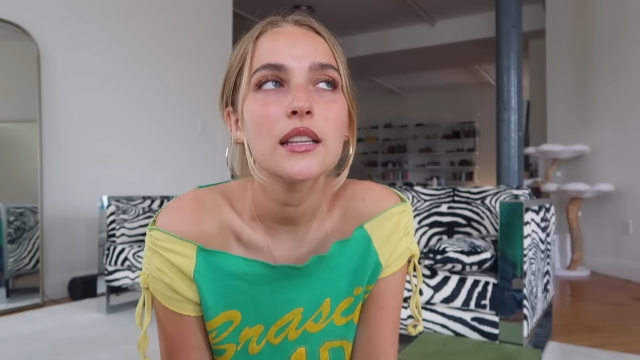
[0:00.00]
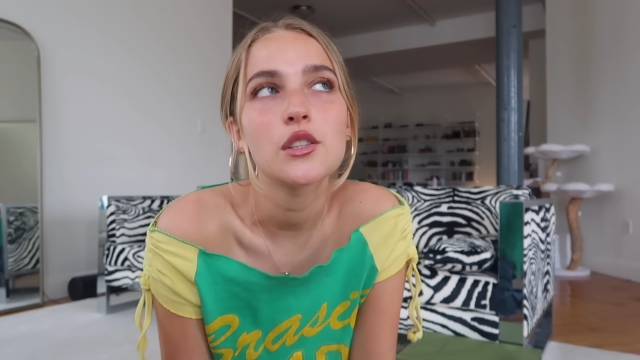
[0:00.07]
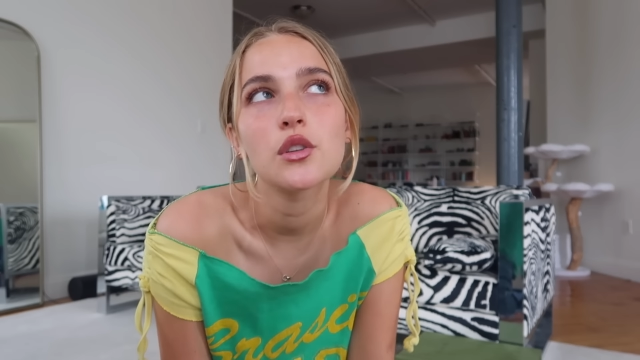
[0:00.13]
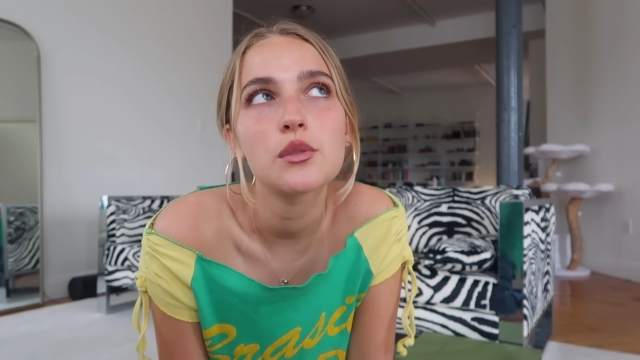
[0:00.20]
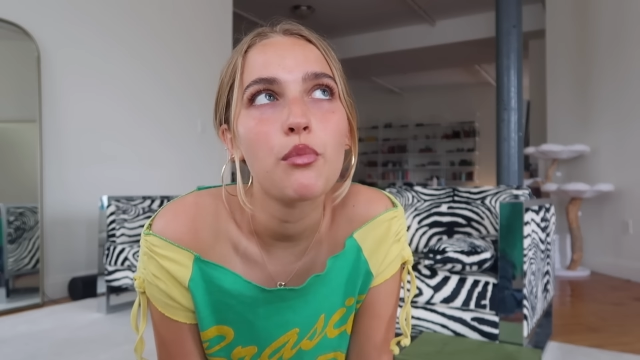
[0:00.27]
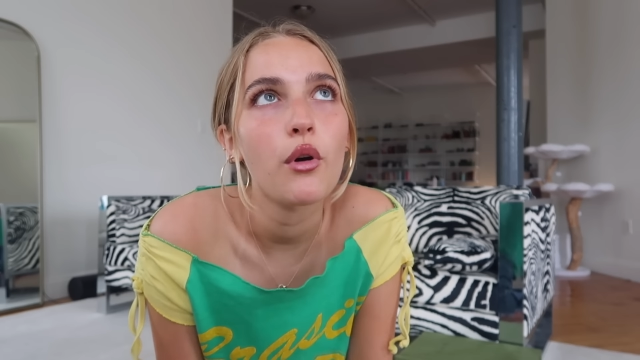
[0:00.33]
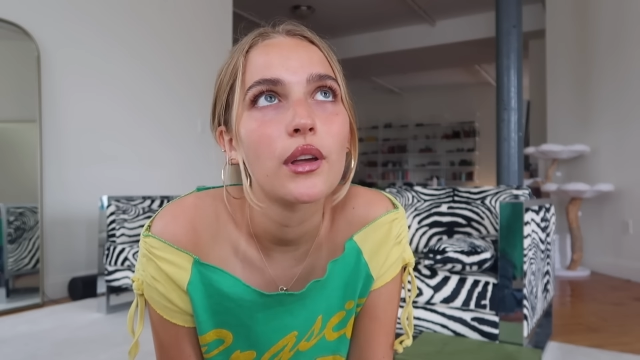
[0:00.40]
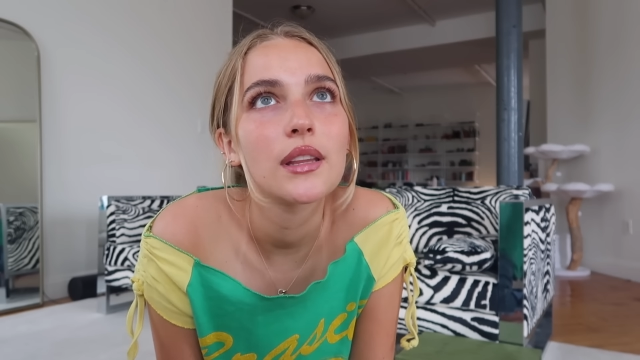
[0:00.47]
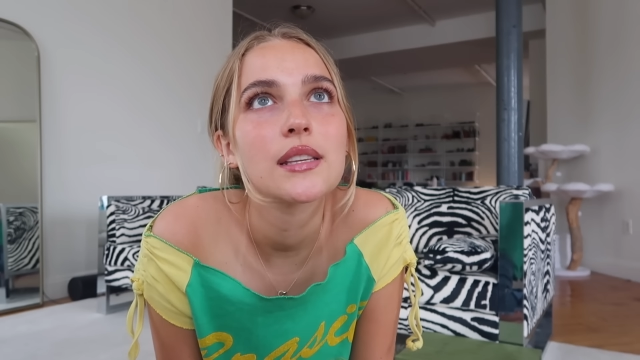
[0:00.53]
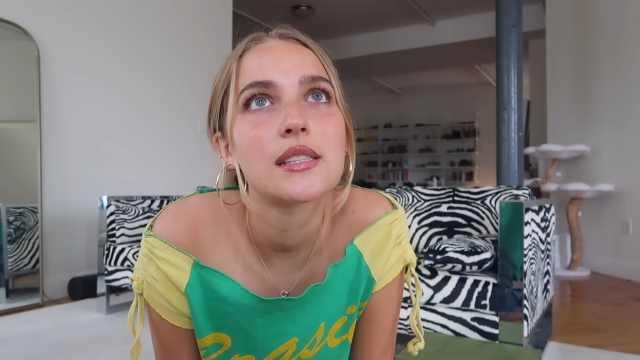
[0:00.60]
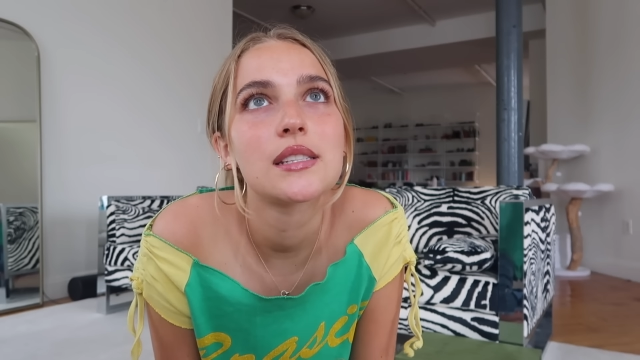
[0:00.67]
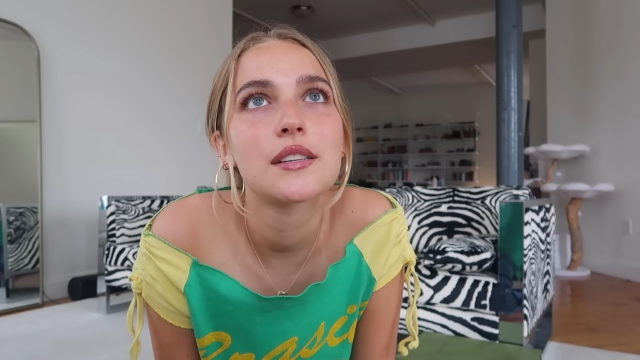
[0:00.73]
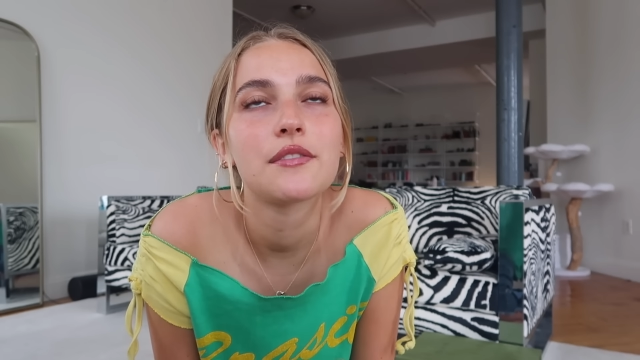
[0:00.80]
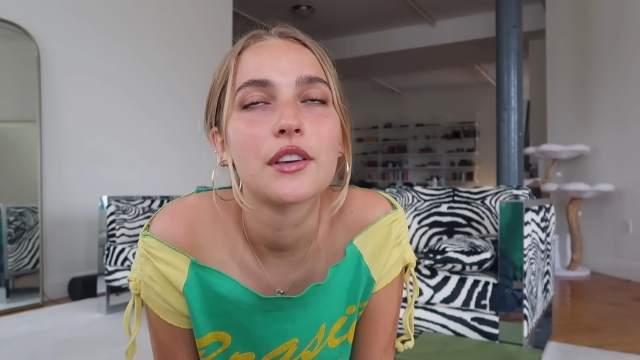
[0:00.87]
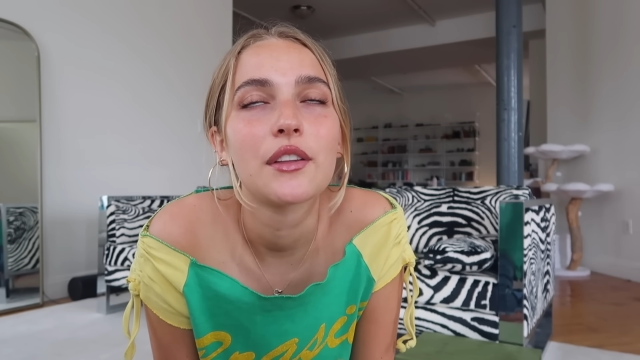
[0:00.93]
And so it's
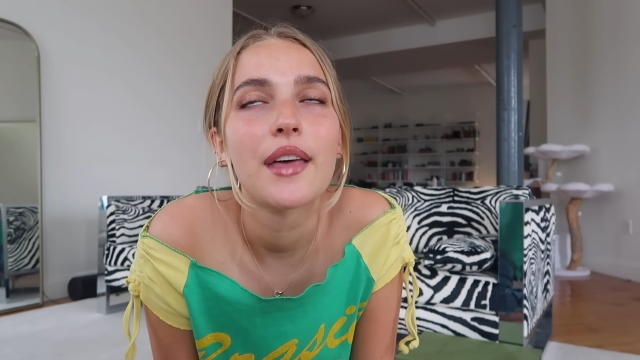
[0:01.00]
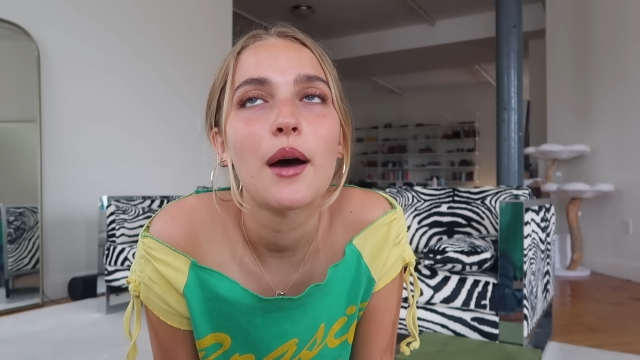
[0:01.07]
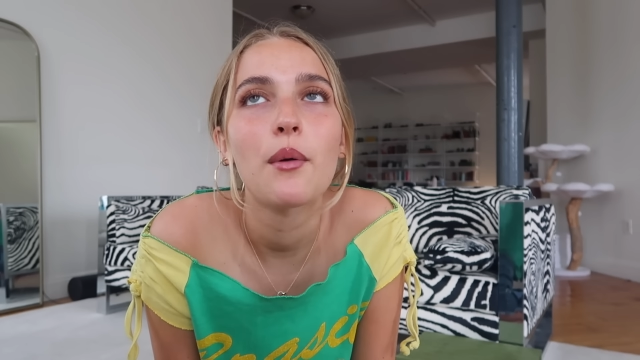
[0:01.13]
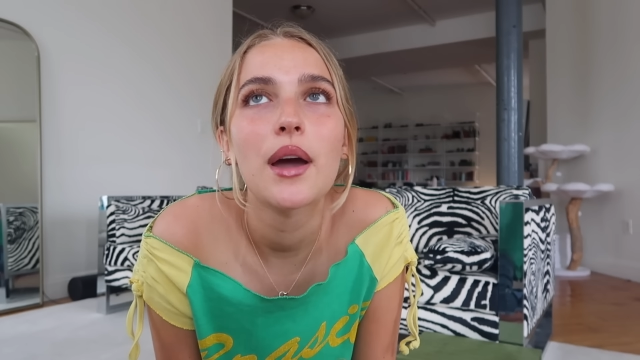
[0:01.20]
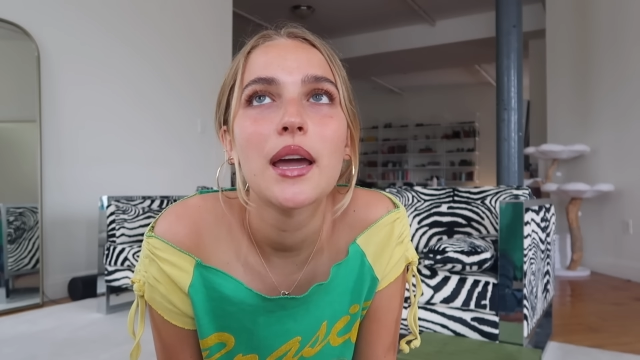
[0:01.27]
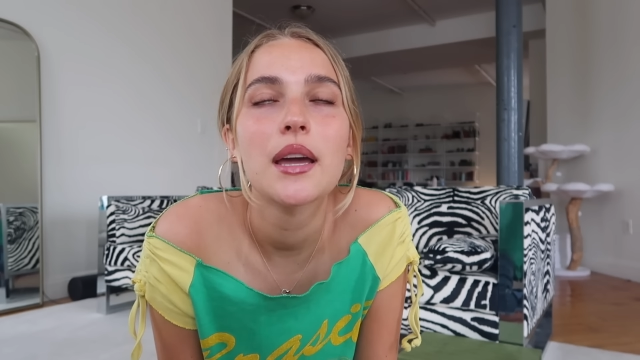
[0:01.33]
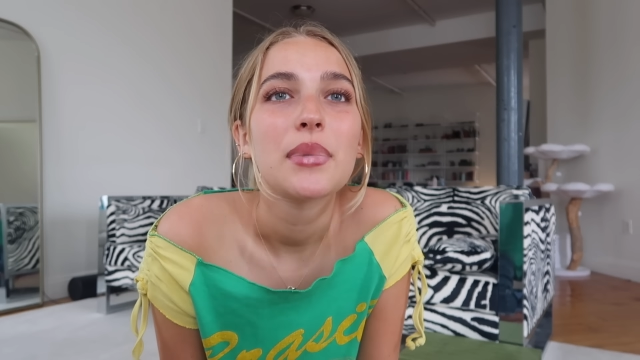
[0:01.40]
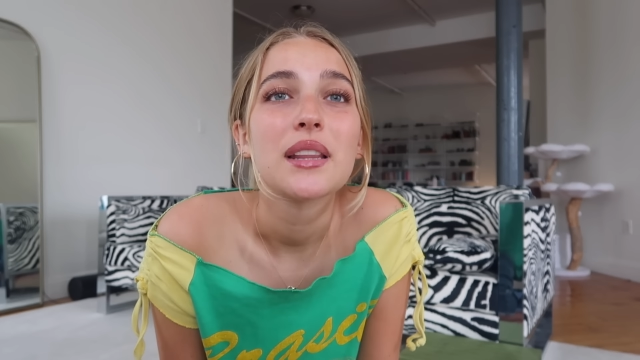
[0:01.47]
pointless to feel that way.